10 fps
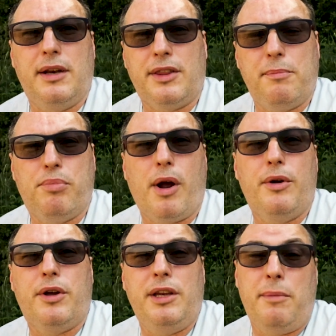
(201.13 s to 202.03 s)
nothing
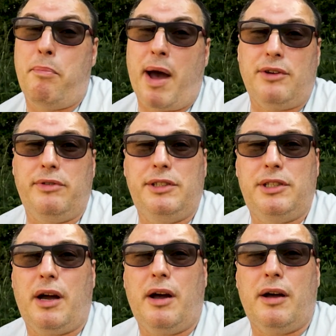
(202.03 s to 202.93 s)
broken, your battery's
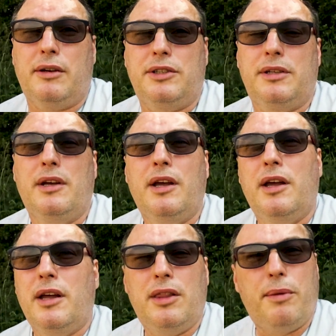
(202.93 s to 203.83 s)
charged,
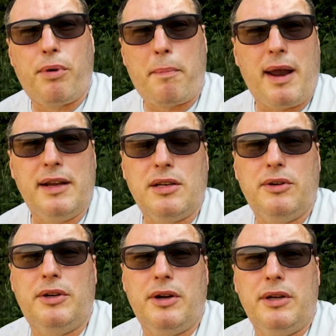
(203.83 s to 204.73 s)
the propellers
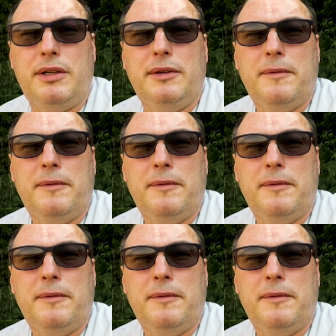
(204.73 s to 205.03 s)
look good,